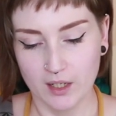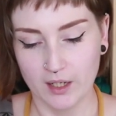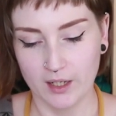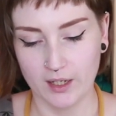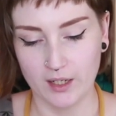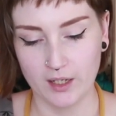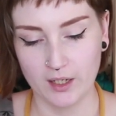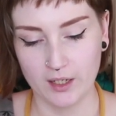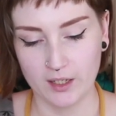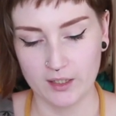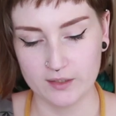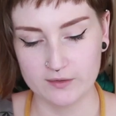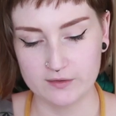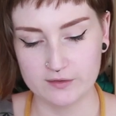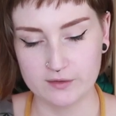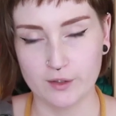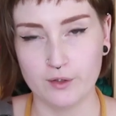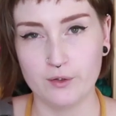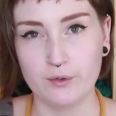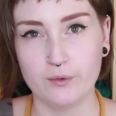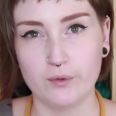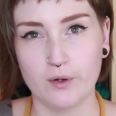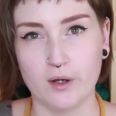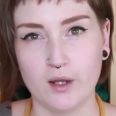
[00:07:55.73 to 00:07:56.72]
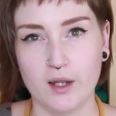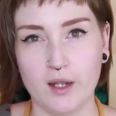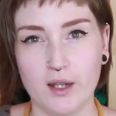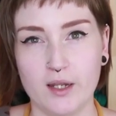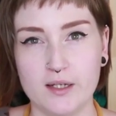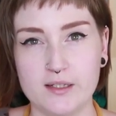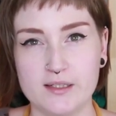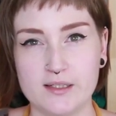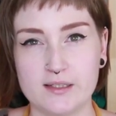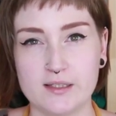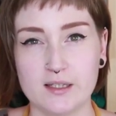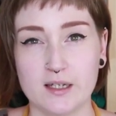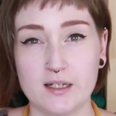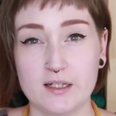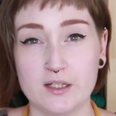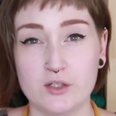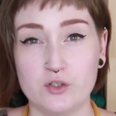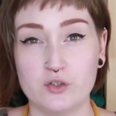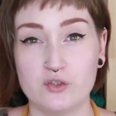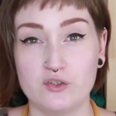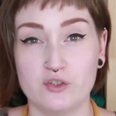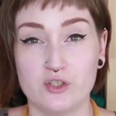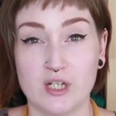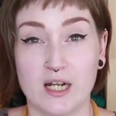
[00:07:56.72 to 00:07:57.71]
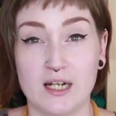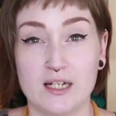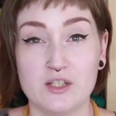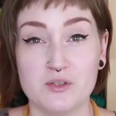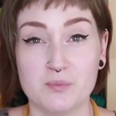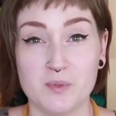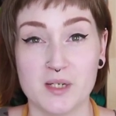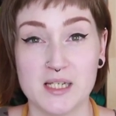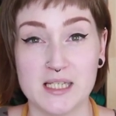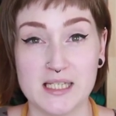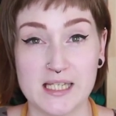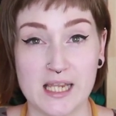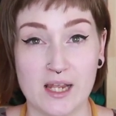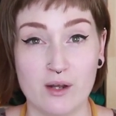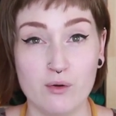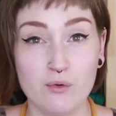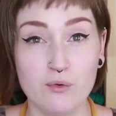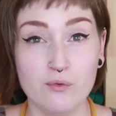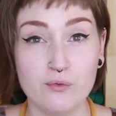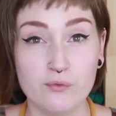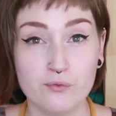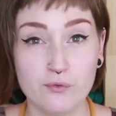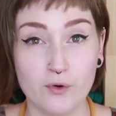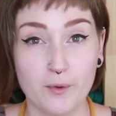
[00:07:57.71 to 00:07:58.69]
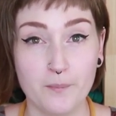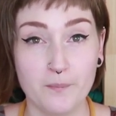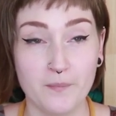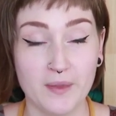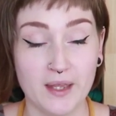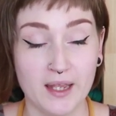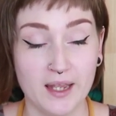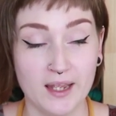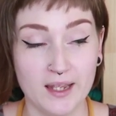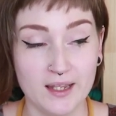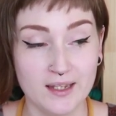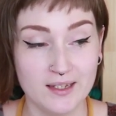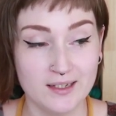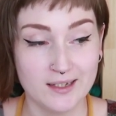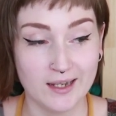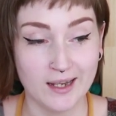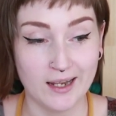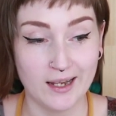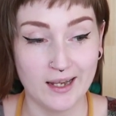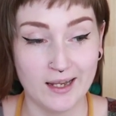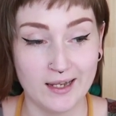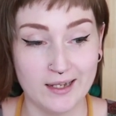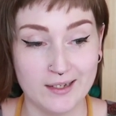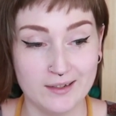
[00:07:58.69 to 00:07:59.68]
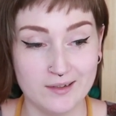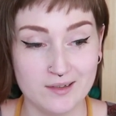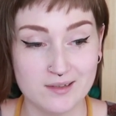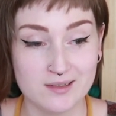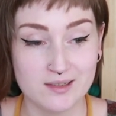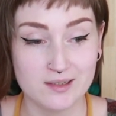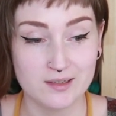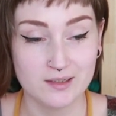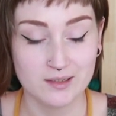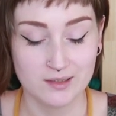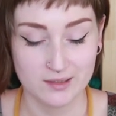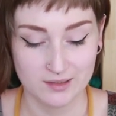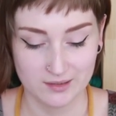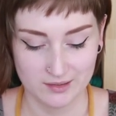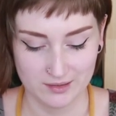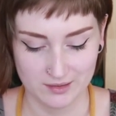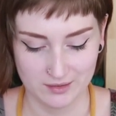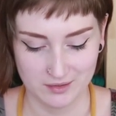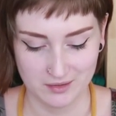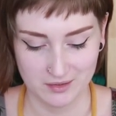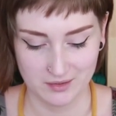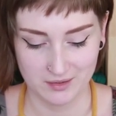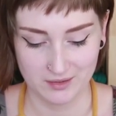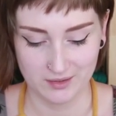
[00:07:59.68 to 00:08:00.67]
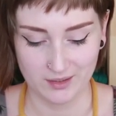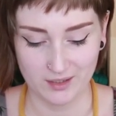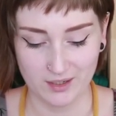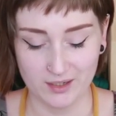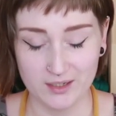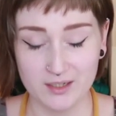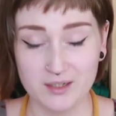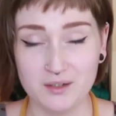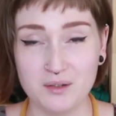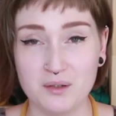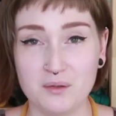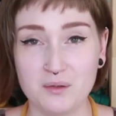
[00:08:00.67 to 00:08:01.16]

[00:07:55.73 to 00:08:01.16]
So I decided to challenge myself from there and kind